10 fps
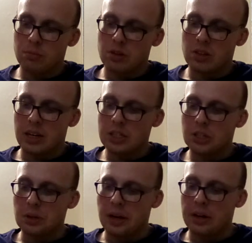up
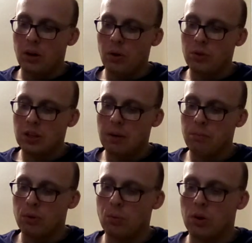dissension, and a
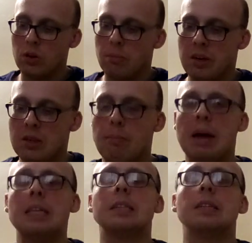hot-tempered one commits
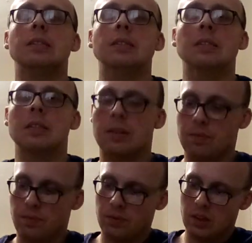many sins.
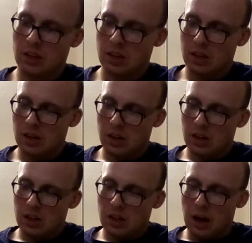
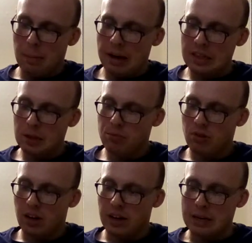A man's
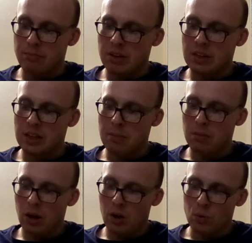pride brings
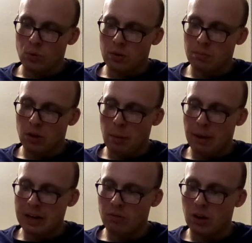him low, but a
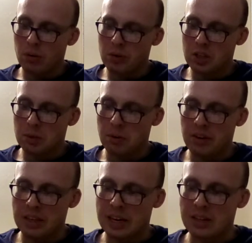man of lowly
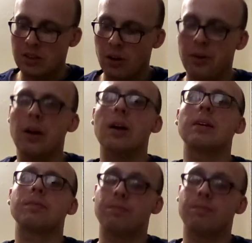spirit gains honour.